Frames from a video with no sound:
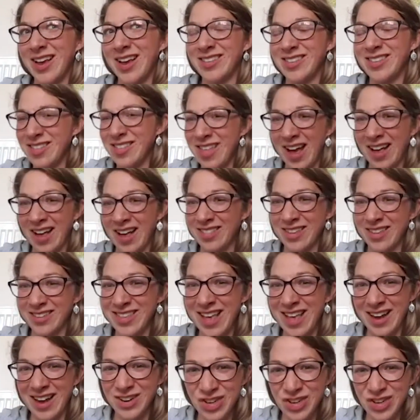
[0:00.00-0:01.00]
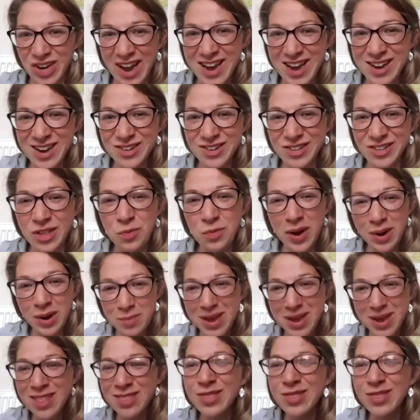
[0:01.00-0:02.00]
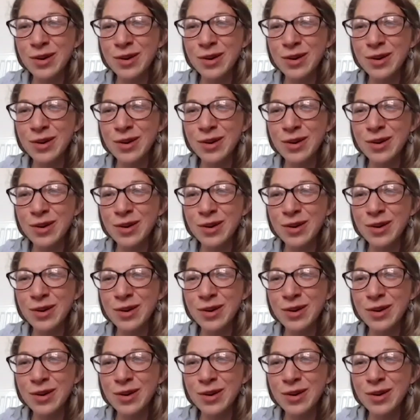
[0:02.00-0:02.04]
that there's that change, that when I'm in